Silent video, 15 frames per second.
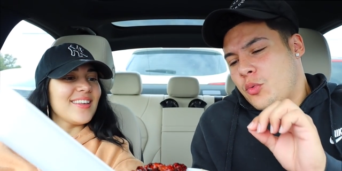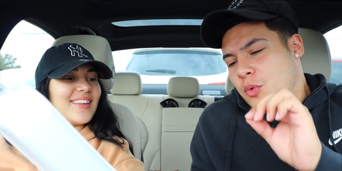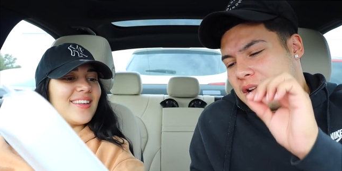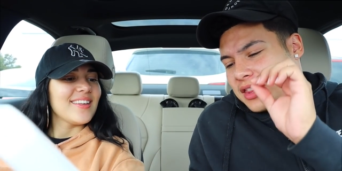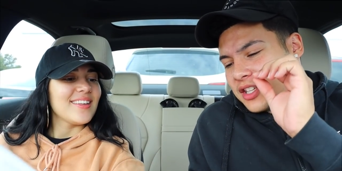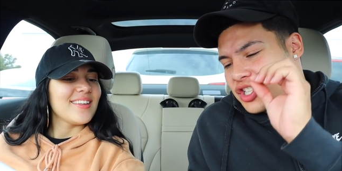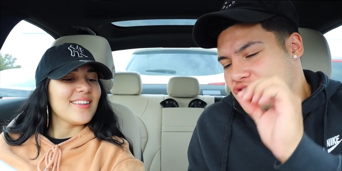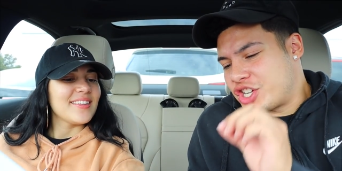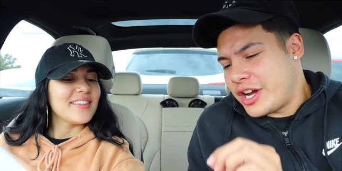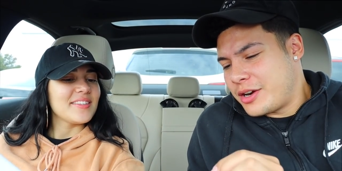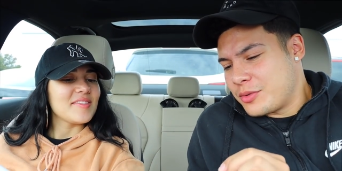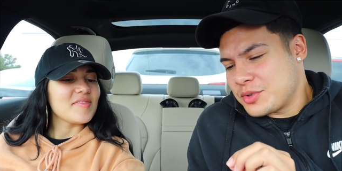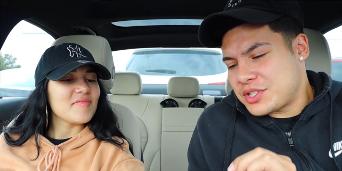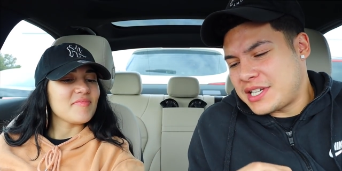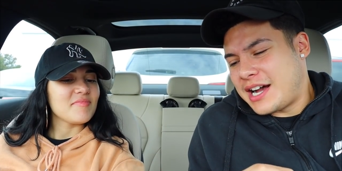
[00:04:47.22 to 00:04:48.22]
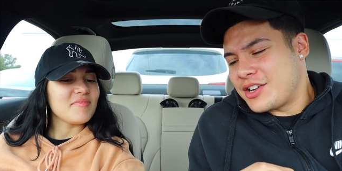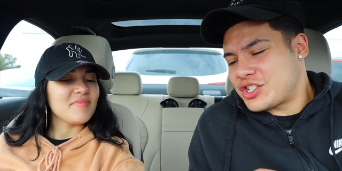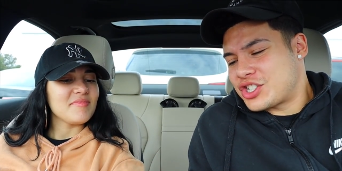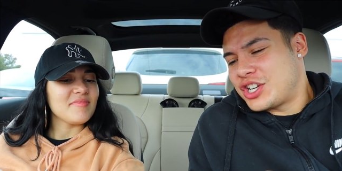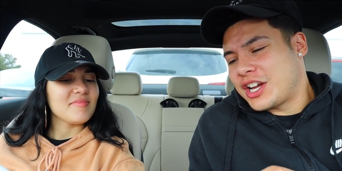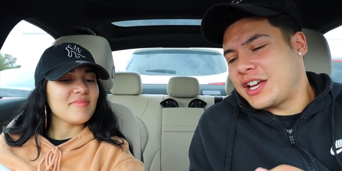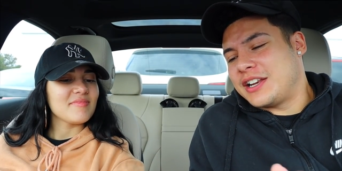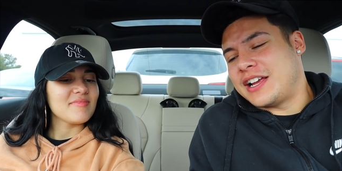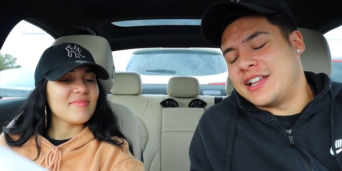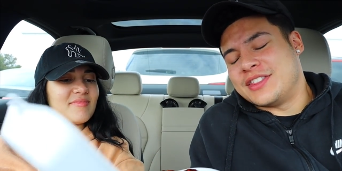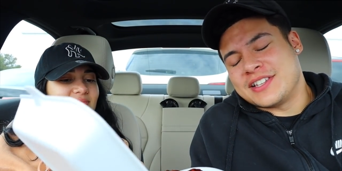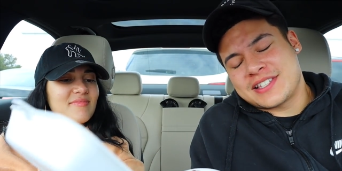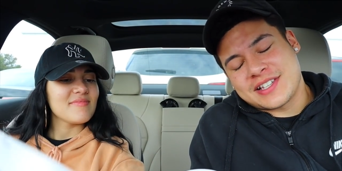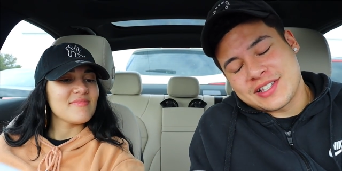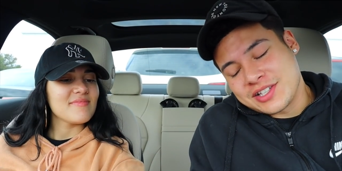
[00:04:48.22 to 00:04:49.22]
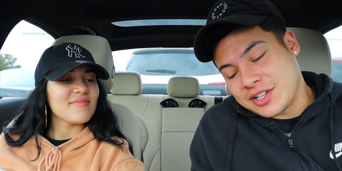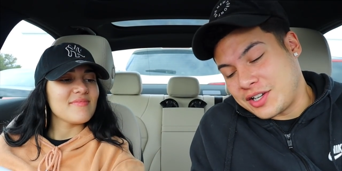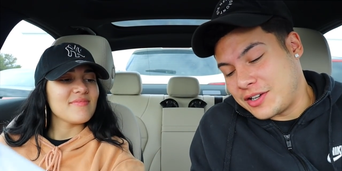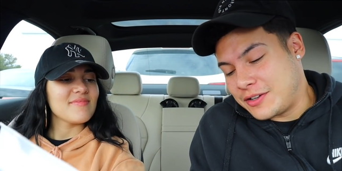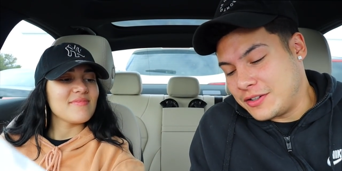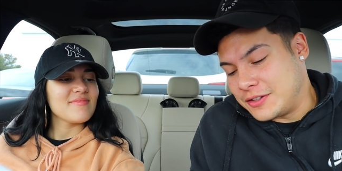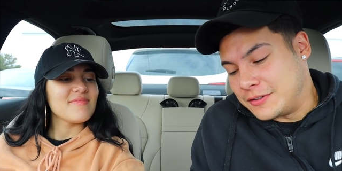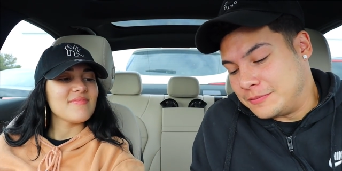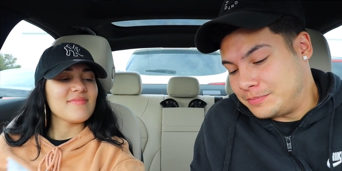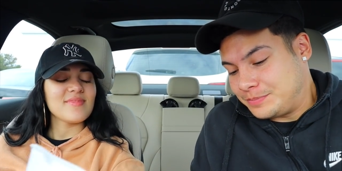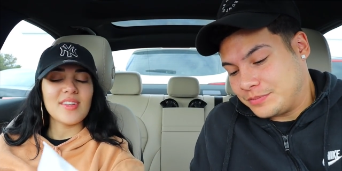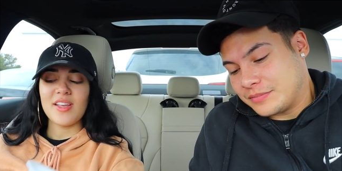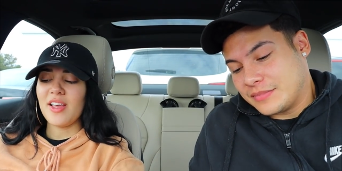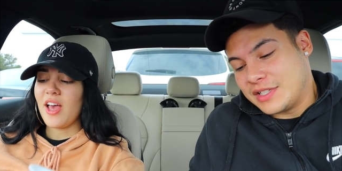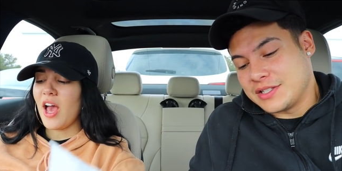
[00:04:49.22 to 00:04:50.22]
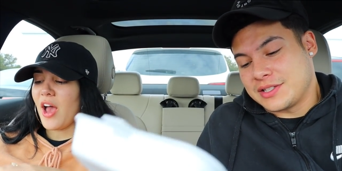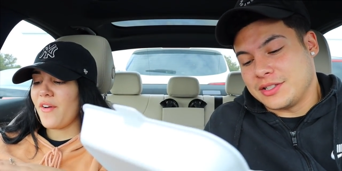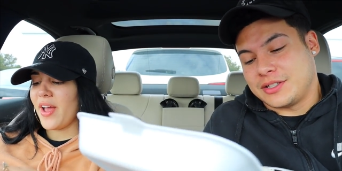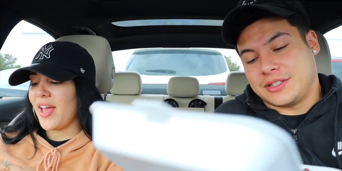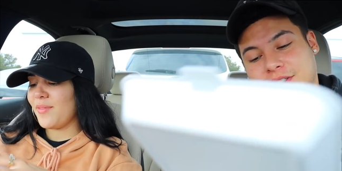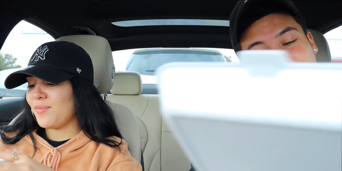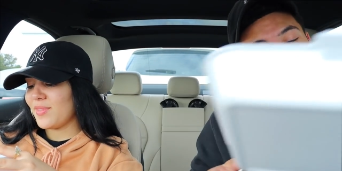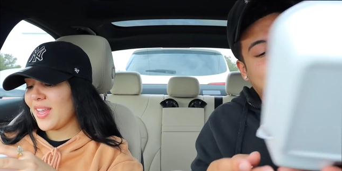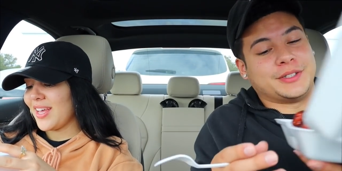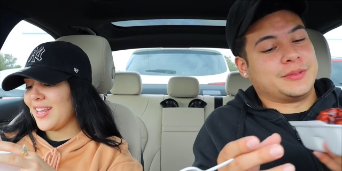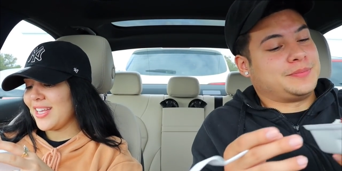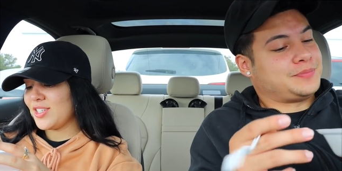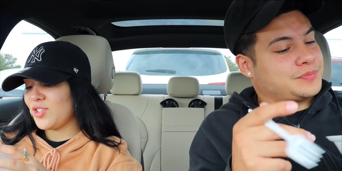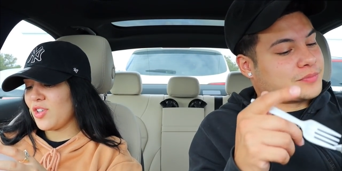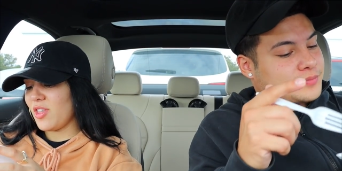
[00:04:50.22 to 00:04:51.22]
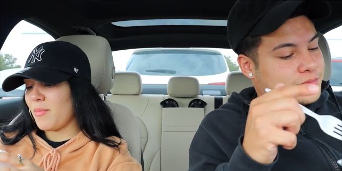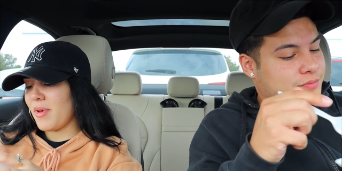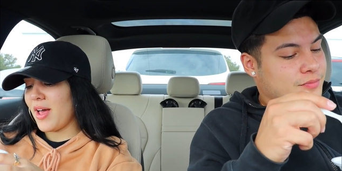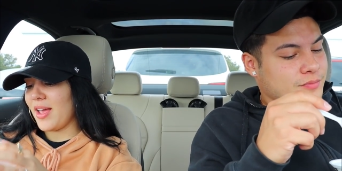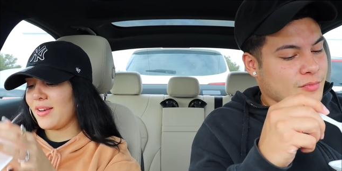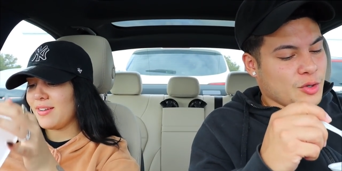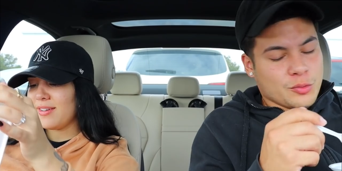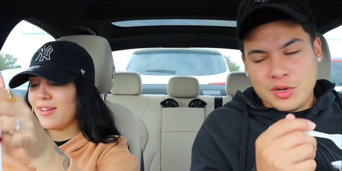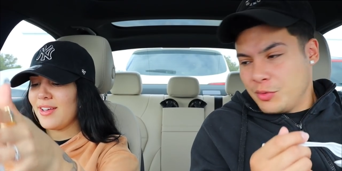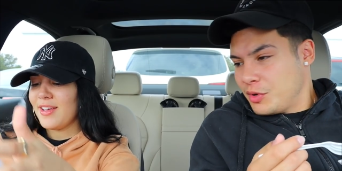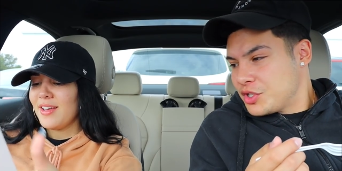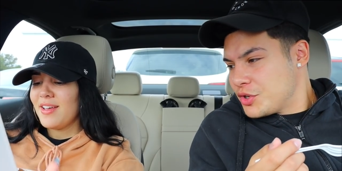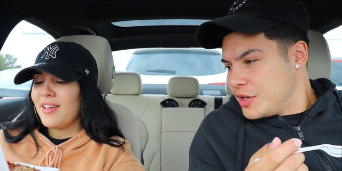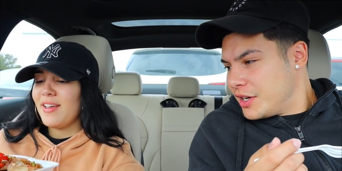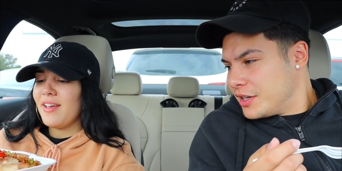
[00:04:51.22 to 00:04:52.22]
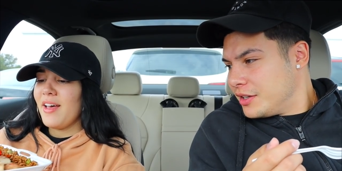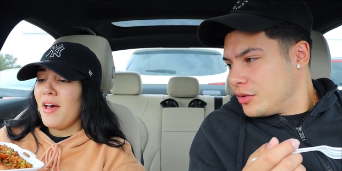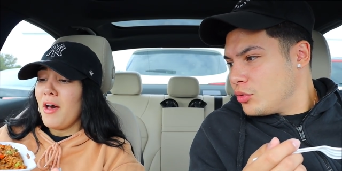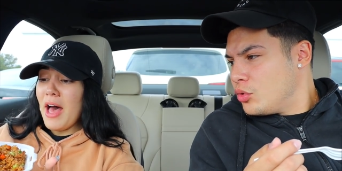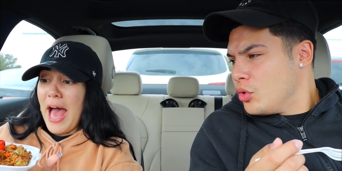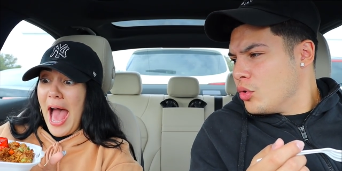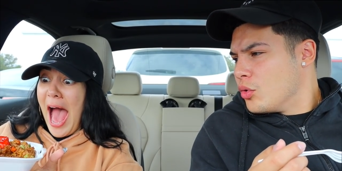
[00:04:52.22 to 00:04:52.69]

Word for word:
Speaker 1: with the General Tso's chicken, and this is looking good. This All looking right, good. Let's show them mine. Wait, what'd you get again? Ah,